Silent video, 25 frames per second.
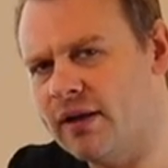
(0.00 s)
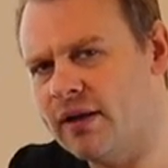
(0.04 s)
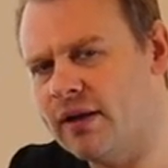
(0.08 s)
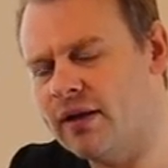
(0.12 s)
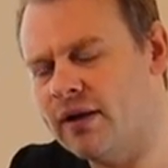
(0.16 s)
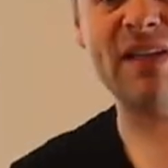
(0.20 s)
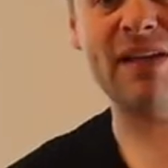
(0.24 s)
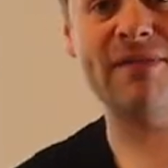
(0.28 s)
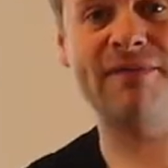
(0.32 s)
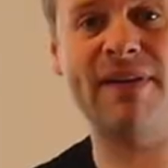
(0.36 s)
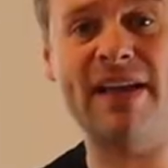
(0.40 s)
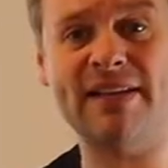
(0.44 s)

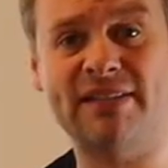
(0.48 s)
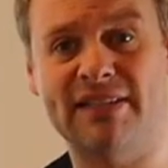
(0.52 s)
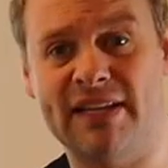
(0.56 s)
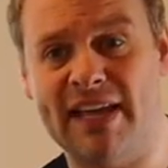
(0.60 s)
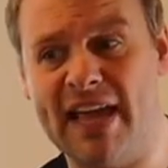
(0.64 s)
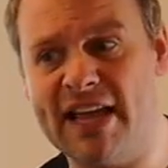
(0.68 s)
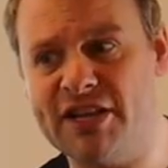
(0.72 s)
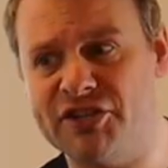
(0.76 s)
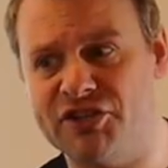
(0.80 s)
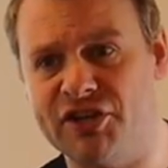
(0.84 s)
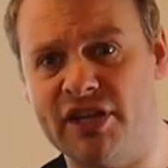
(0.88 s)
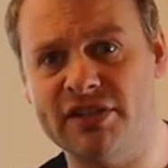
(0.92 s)
Part of the
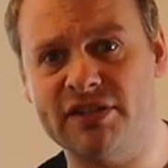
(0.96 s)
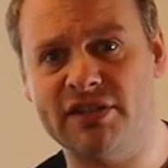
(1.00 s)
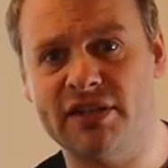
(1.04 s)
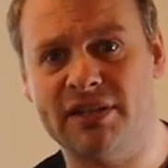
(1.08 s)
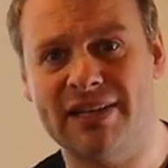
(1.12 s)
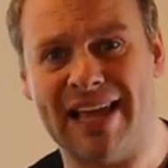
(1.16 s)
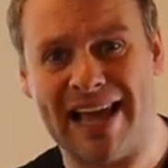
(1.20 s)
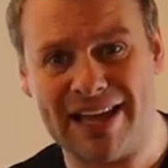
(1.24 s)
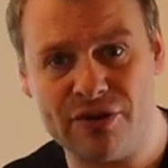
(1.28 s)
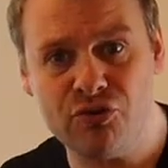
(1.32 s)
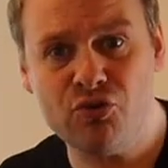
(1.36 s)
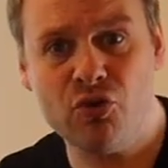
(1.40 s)
investigation
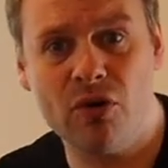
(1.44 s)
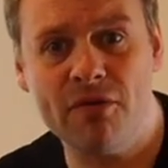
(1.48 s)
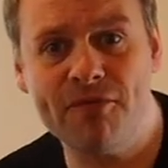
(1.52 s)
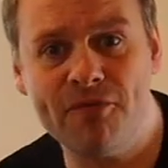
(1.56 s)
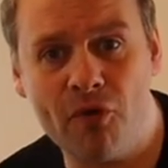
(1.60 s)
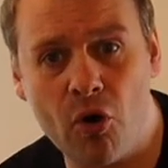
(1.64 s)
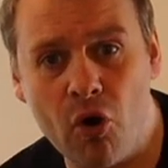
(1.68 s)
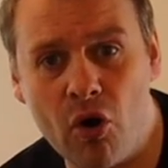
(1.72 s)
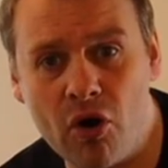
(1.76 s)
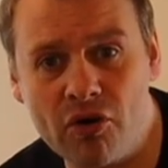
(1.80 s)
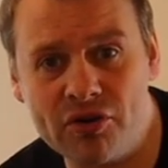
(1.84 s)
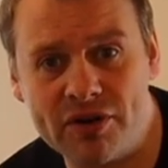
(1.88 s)
is can you
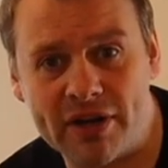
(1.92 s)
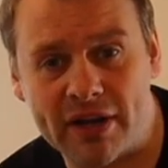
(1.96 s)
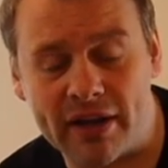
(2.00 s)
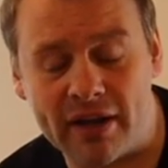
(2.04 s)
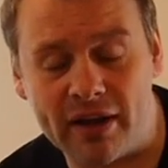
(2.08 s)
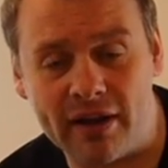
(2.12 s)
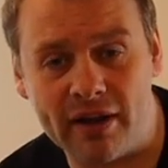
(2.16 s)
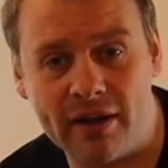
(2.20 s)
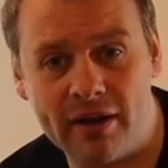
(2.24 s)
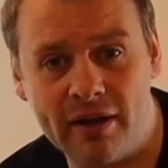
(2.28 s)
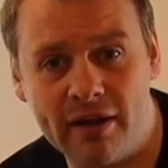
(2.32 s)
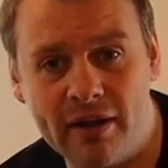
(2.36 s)
afford
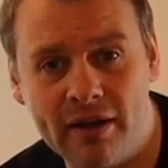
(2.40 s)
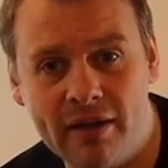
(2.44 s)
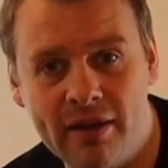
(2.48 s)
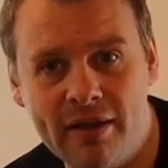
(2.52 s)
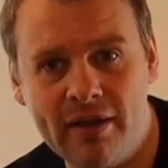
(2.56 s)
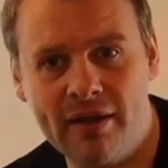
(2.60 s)
it?